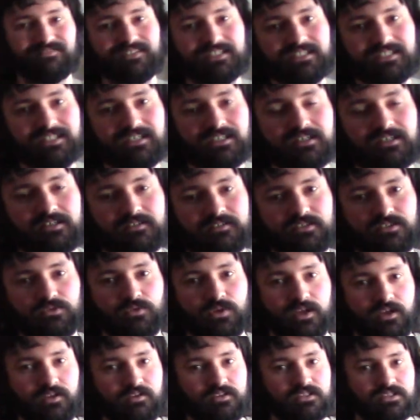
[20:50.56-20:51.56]
really hard
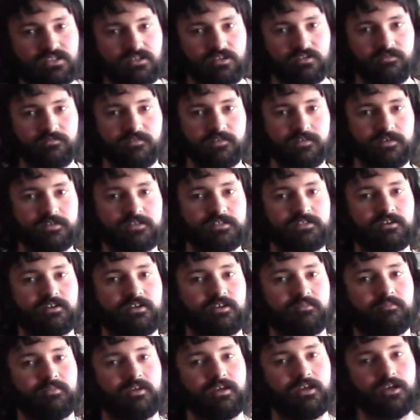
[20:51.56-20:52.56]
swing. So the first
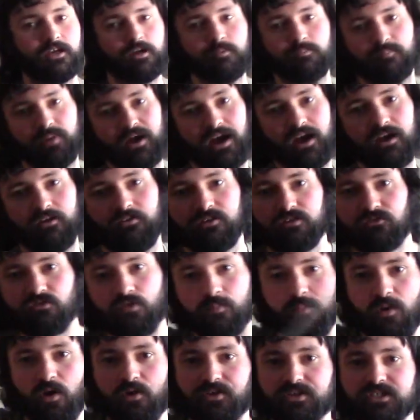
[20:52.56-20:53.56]
time, parry,
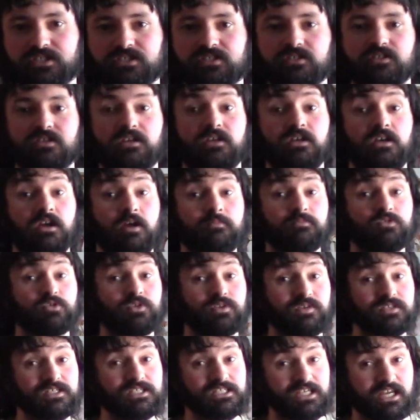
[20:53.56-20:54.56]
riposte. I'm
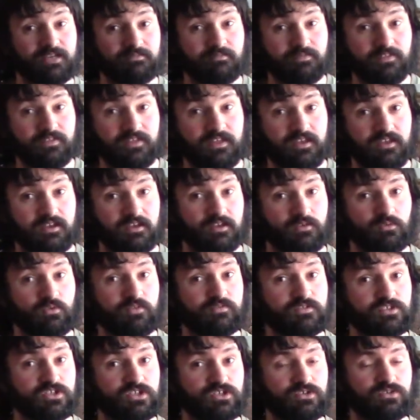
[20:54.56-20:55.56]
doing the same thing
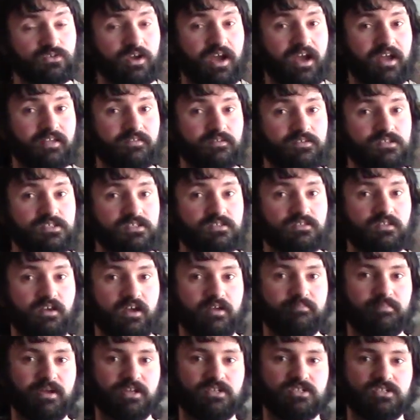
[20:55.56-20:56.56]
with two hands that
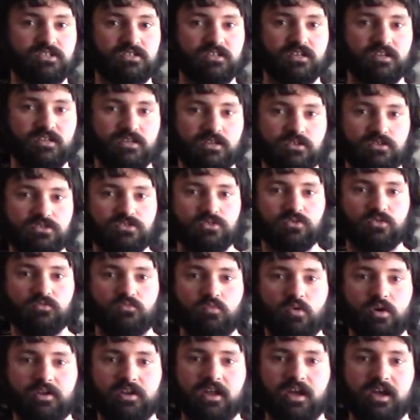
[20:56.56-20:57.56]
I mentioned earlier you do with
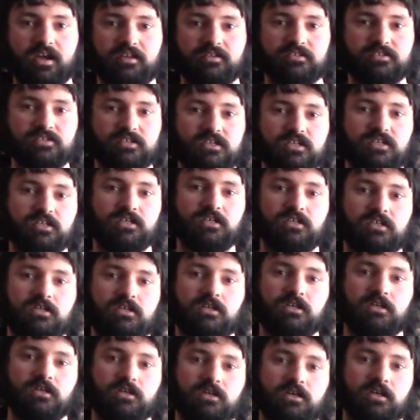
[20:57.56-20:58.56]
one hand.
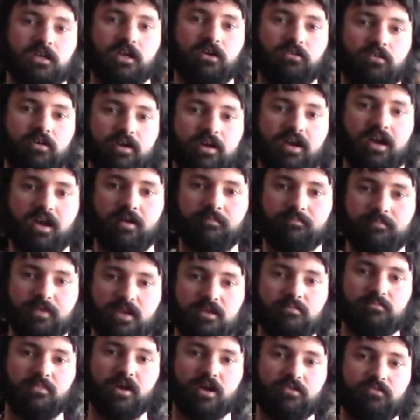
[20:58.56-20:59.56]
Here I am
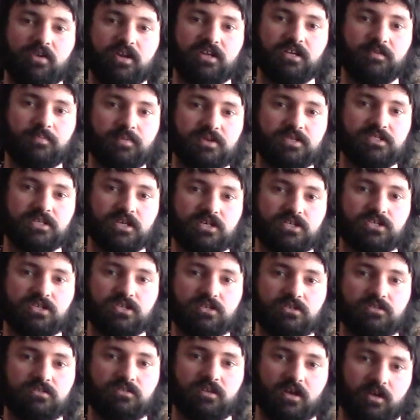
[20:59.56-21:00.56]
in my ready
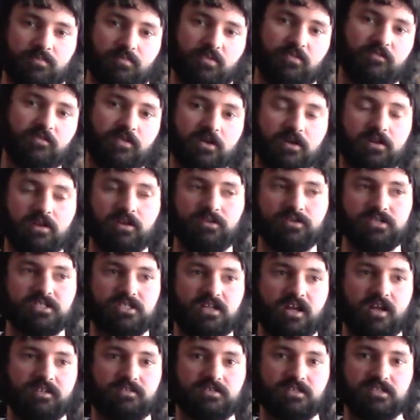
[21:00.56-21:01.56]
position. I prefer low
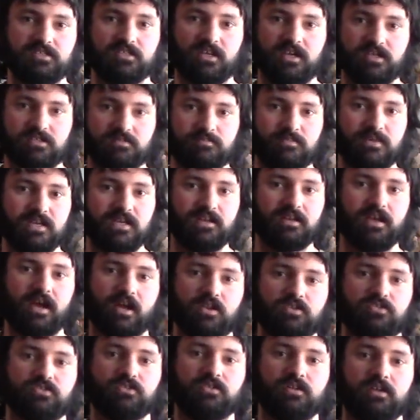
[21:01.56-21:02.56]
stances, that's me
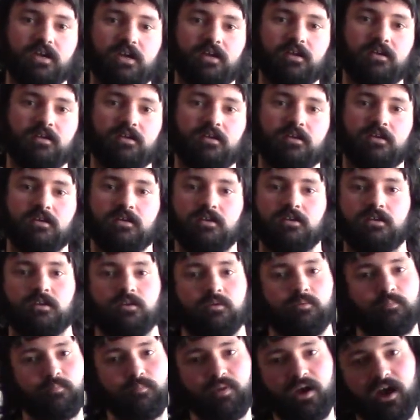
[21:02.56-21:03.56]
naturally.
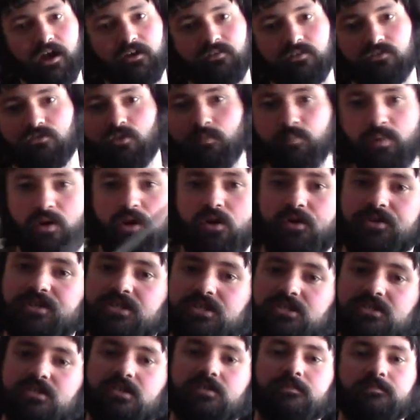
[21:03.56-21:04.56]
Parry,
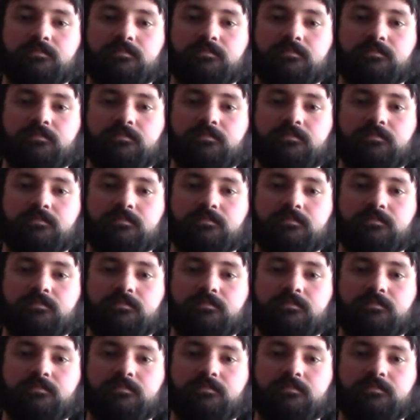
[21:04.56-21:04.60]
riposte.